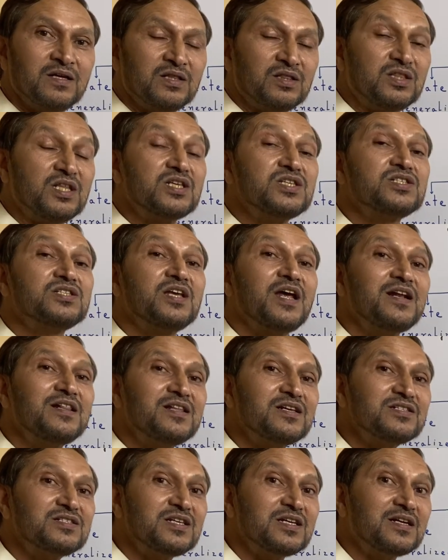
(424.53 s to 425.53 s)
They send the
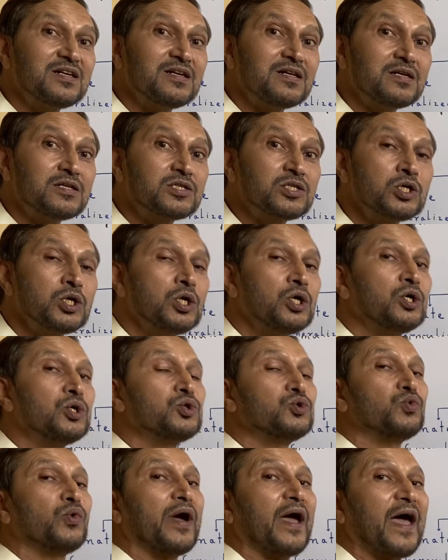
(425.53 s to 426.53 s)
signals
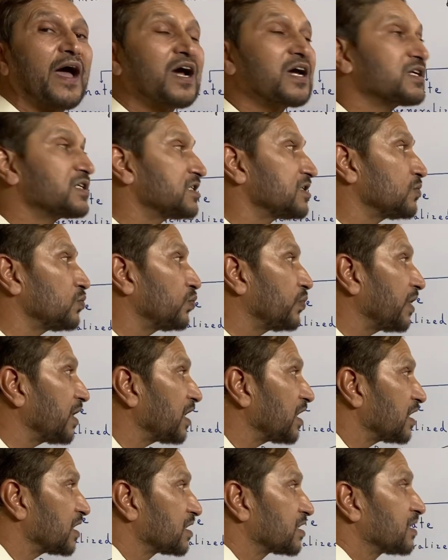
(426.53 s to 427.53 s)
to
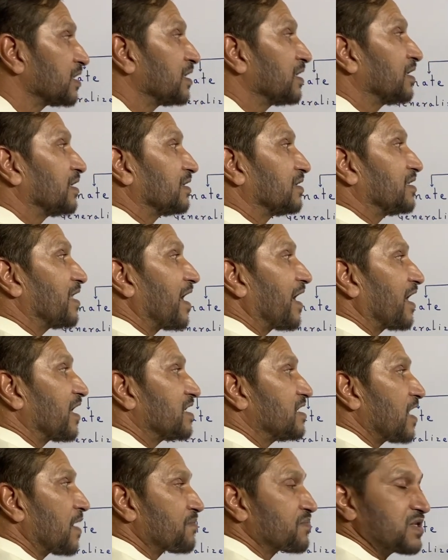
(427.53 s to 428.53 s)
activate the
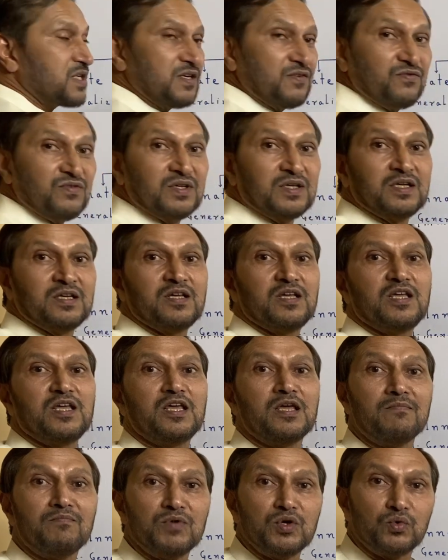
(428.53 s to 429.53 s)
adaptive
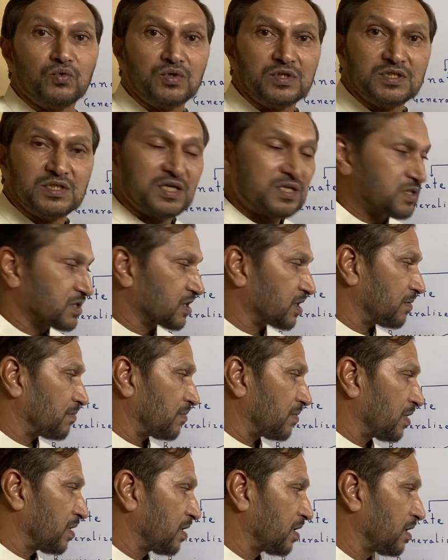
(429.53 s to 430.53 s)
immune system.
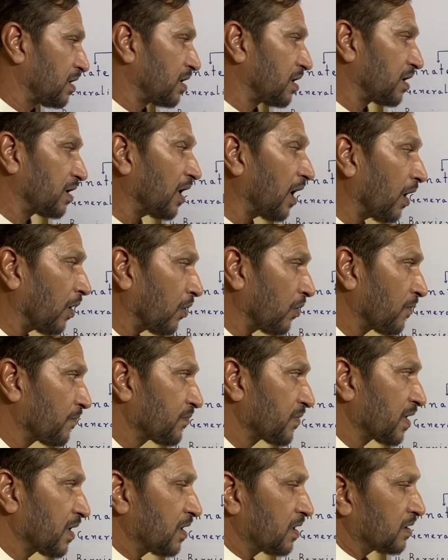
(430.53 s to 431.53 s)
Now
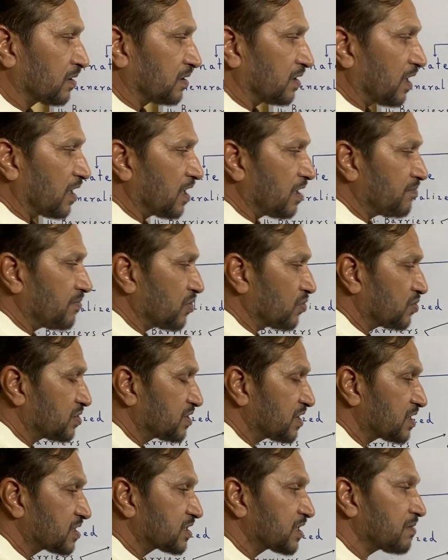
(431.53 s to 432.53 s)
the immune
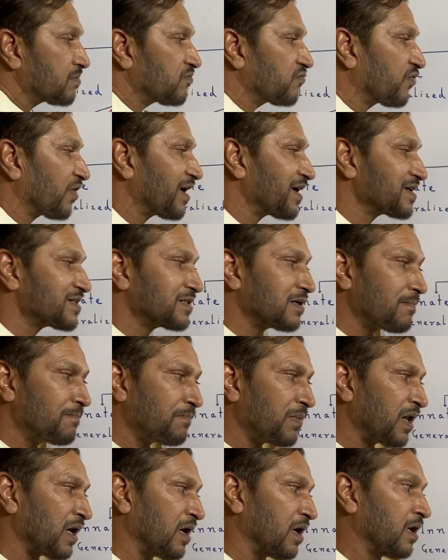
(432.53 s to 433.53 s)
system, for
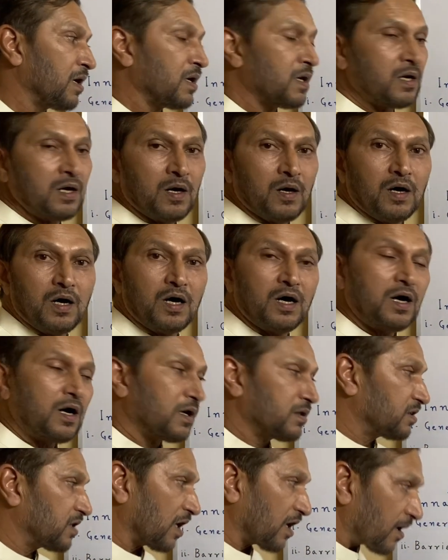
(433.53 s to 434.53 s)
example,
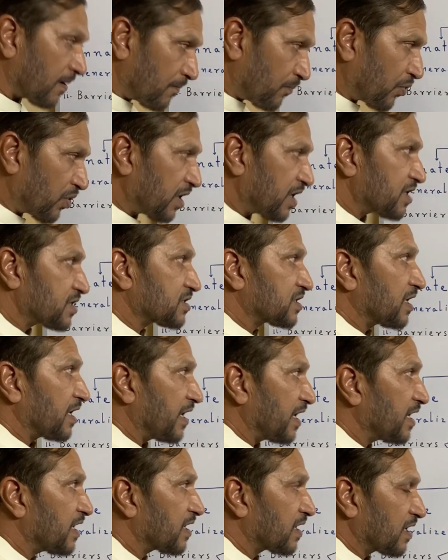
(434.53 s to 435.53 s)
the components
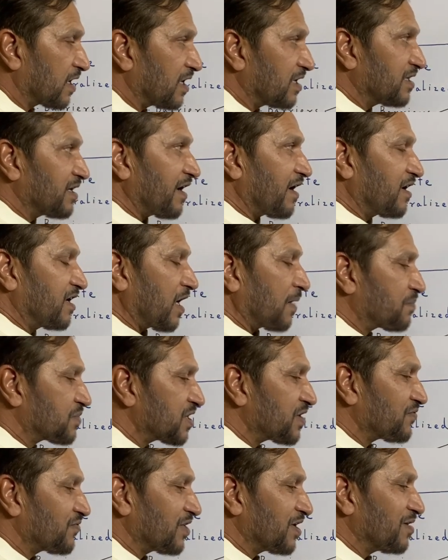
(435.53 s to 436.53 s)
here in the
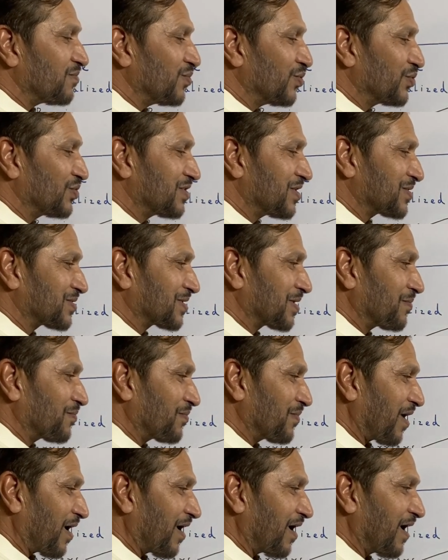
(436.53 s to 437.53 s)
adaptive immune system
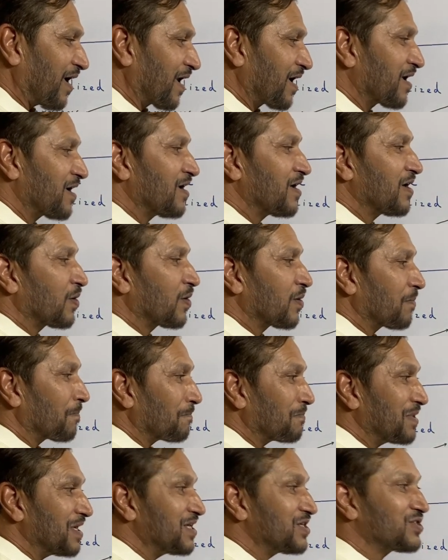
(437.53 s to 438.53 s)
are
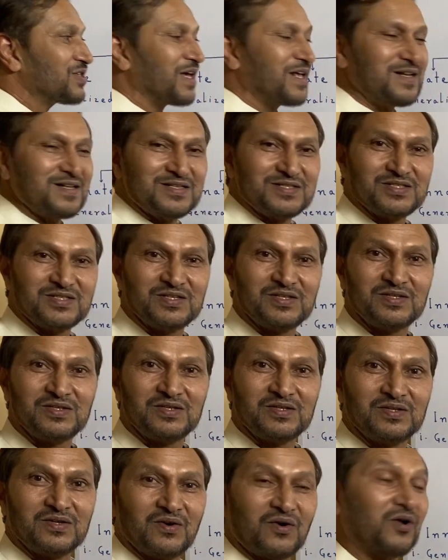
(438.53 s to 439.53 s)
B cells
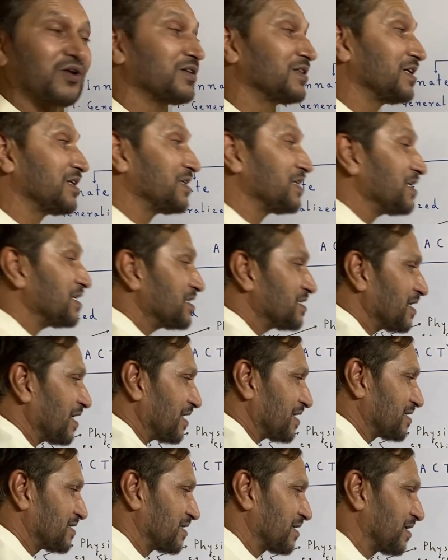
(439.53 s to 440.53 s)
or the T
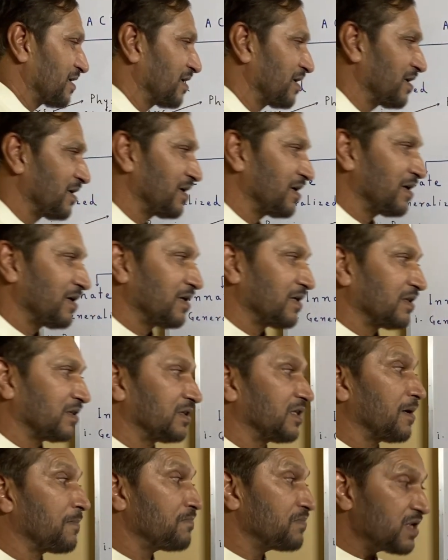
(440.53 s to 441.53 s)
cells.
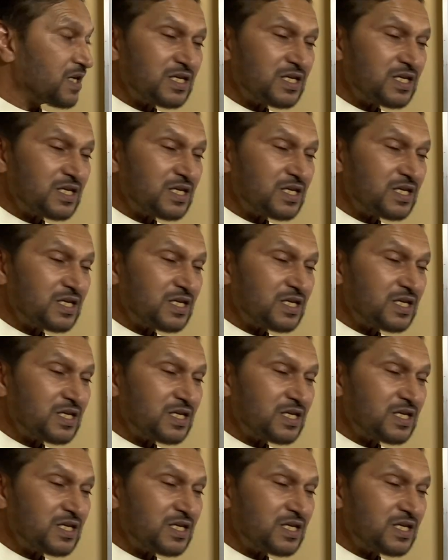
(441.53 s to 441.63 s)
The B